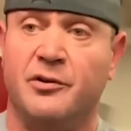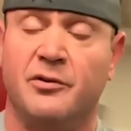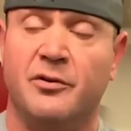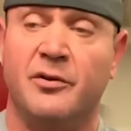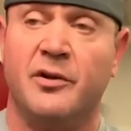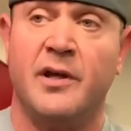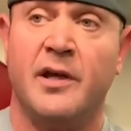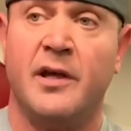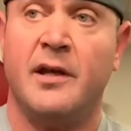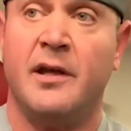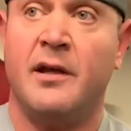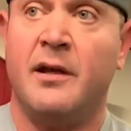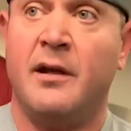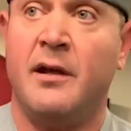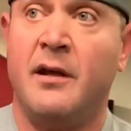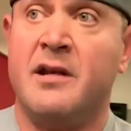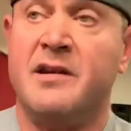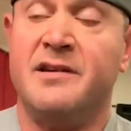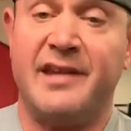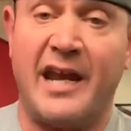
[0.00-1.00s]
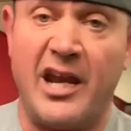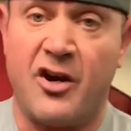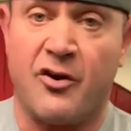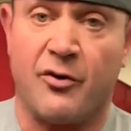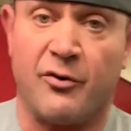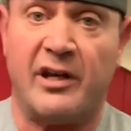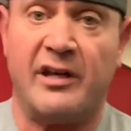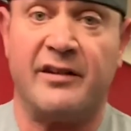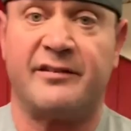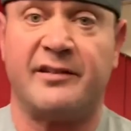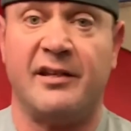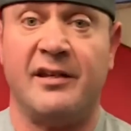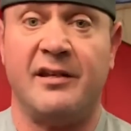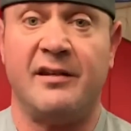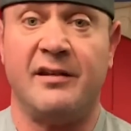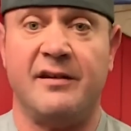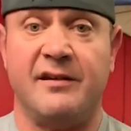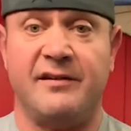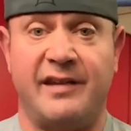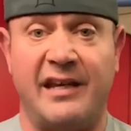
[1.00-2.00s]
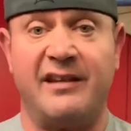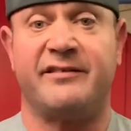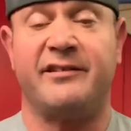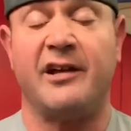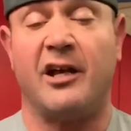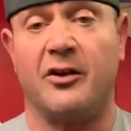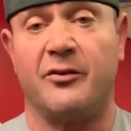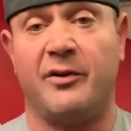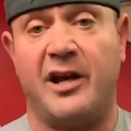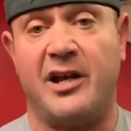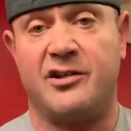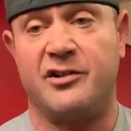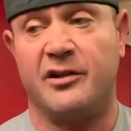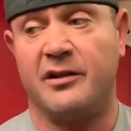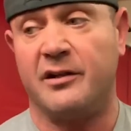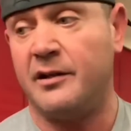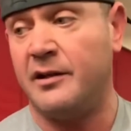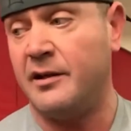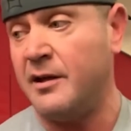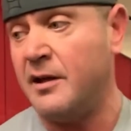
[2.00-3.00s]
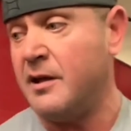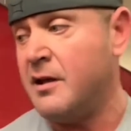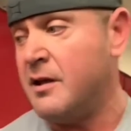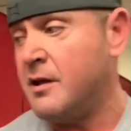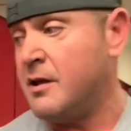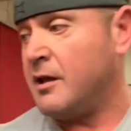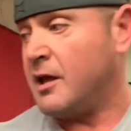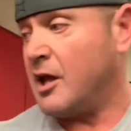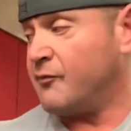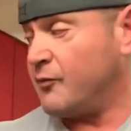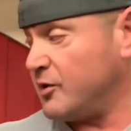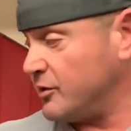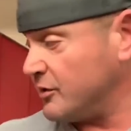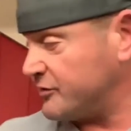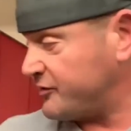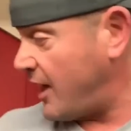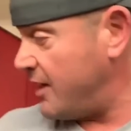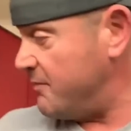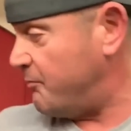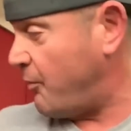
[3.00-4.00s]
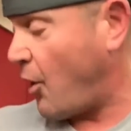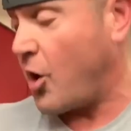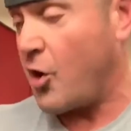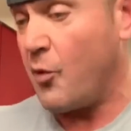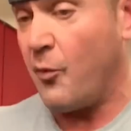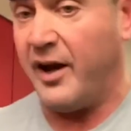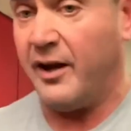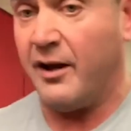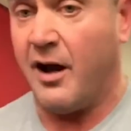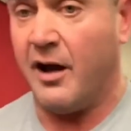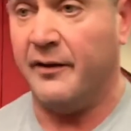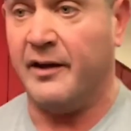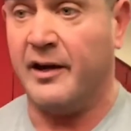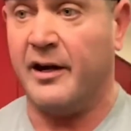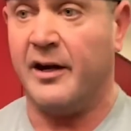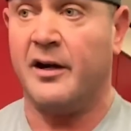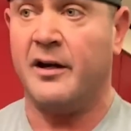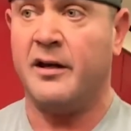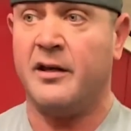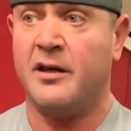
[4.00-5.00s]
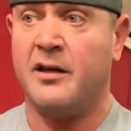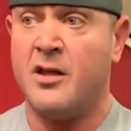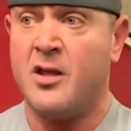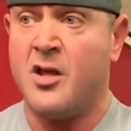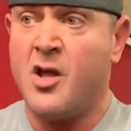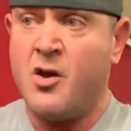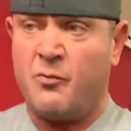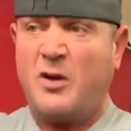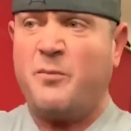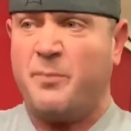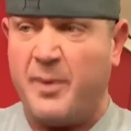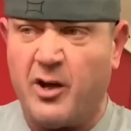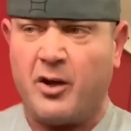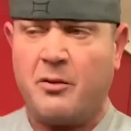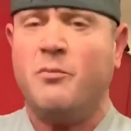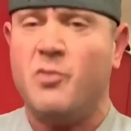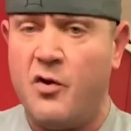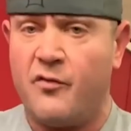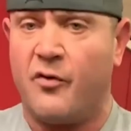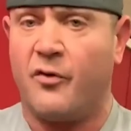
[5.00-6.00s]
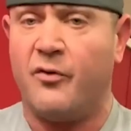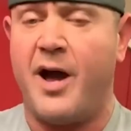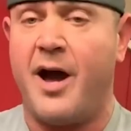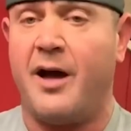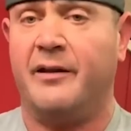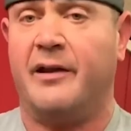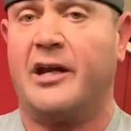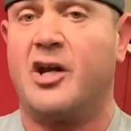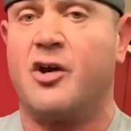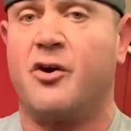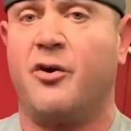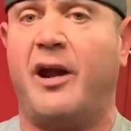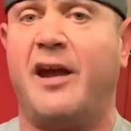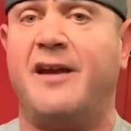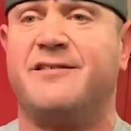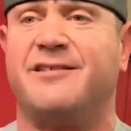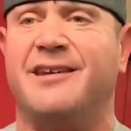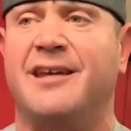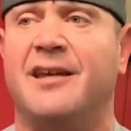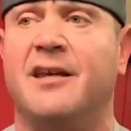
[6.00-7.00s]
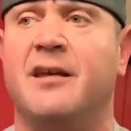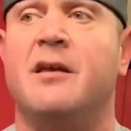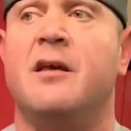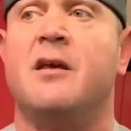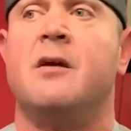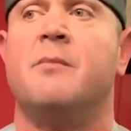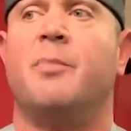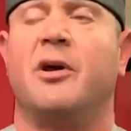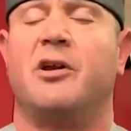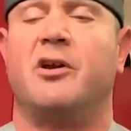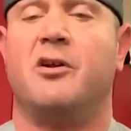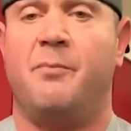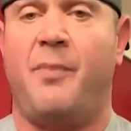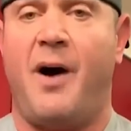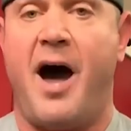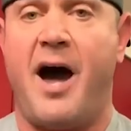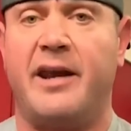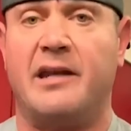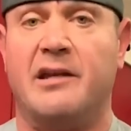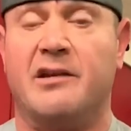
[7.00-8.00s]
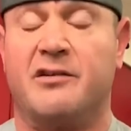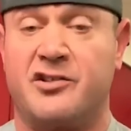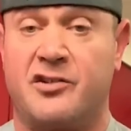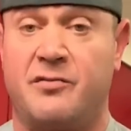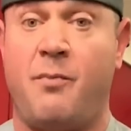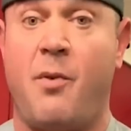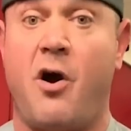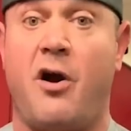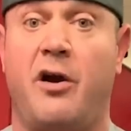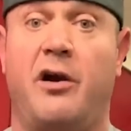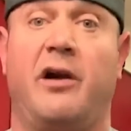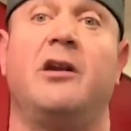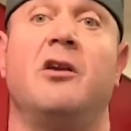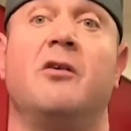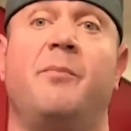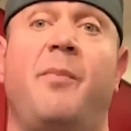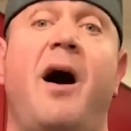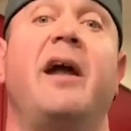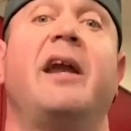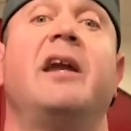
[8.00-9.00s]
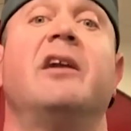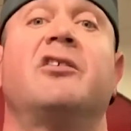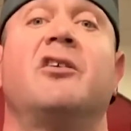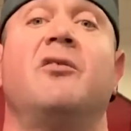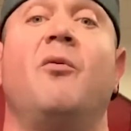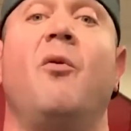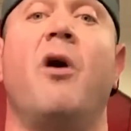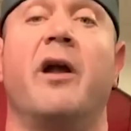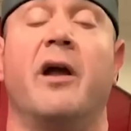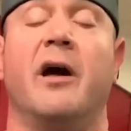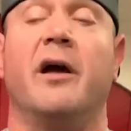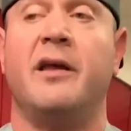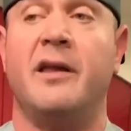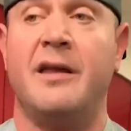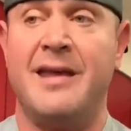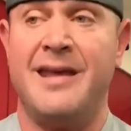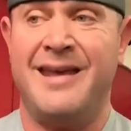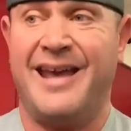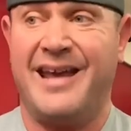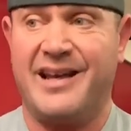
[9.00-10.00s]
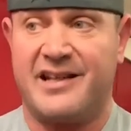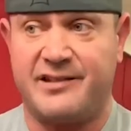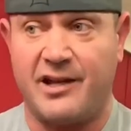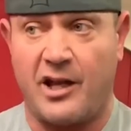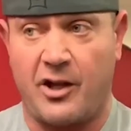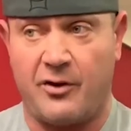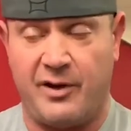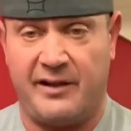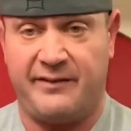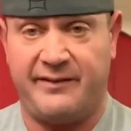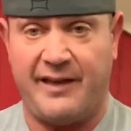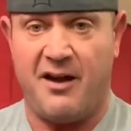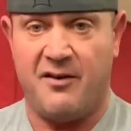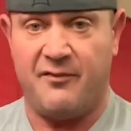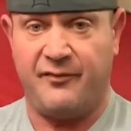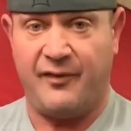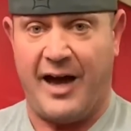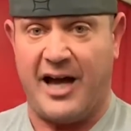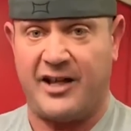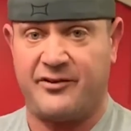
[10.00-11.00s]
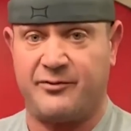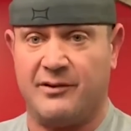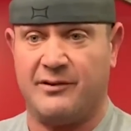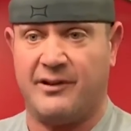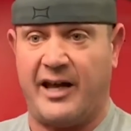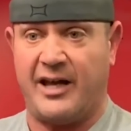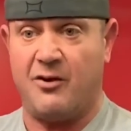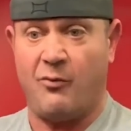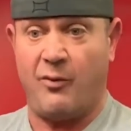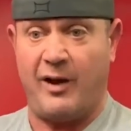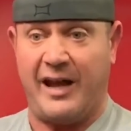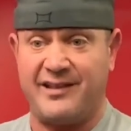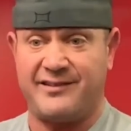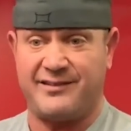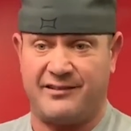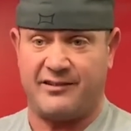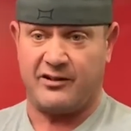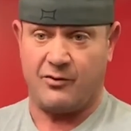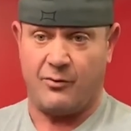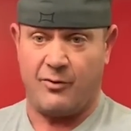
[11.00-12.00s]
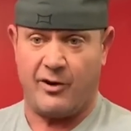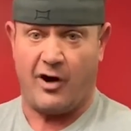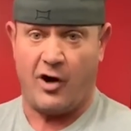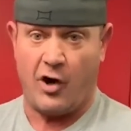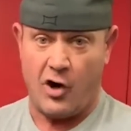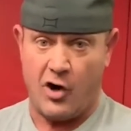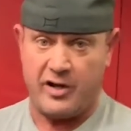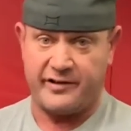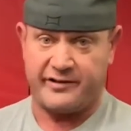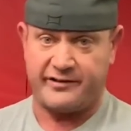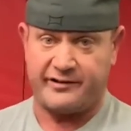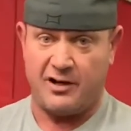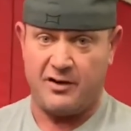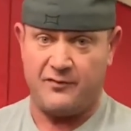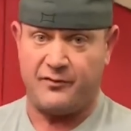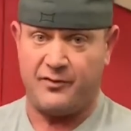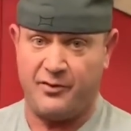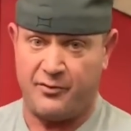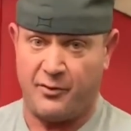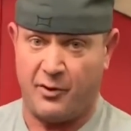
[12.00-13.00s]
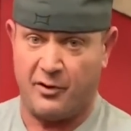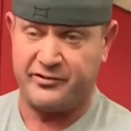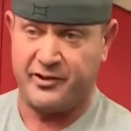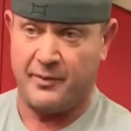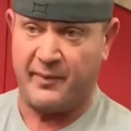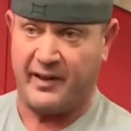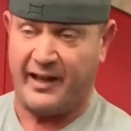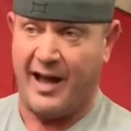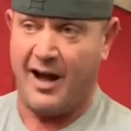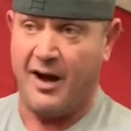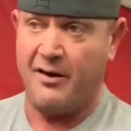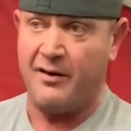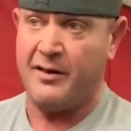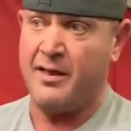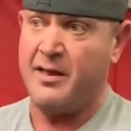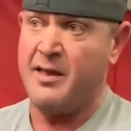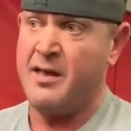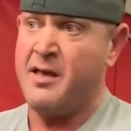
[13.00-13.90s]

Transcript: to decrease deceleration. If we just had bar weight on there, we'd be able to move around like crazy, but your body is smart and your body doesn't want to accelerate that fast with light weights because it doesn't want to hurt itself and throw something out.